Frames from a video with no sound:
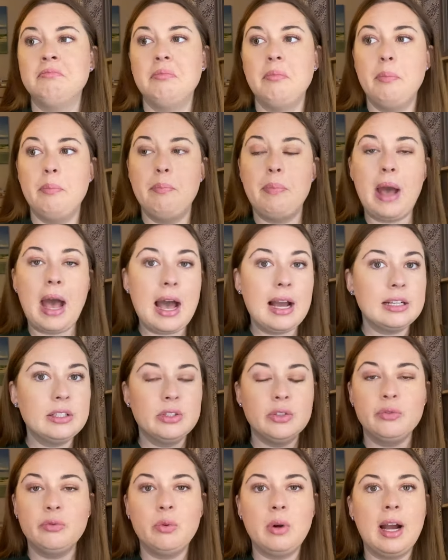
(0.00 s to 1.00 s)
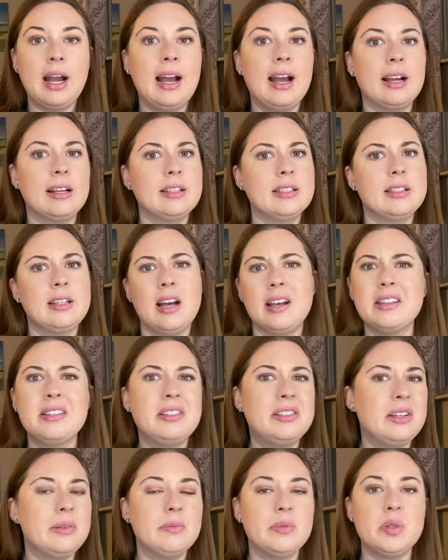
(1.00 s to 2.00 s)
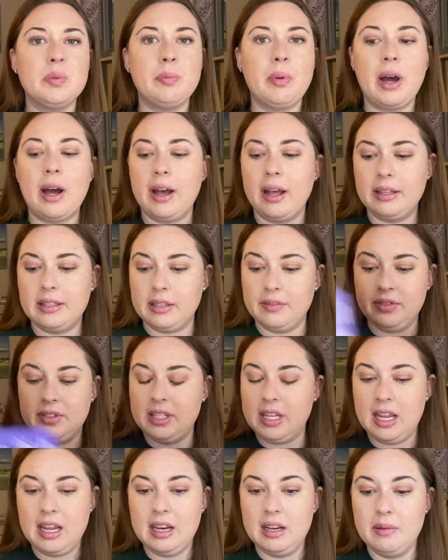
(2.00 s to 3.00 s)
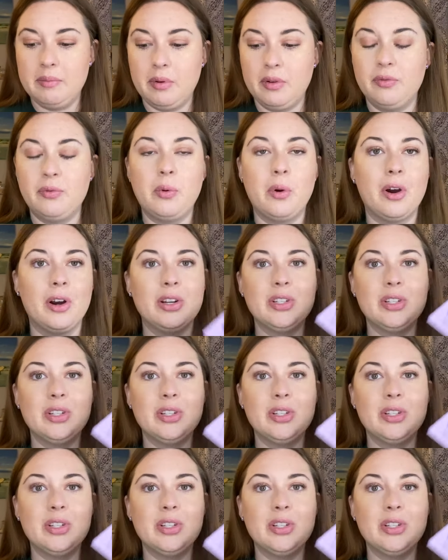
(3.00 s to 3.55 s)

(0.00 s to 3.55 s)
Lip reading: bags of wax, custom spots I've seen before.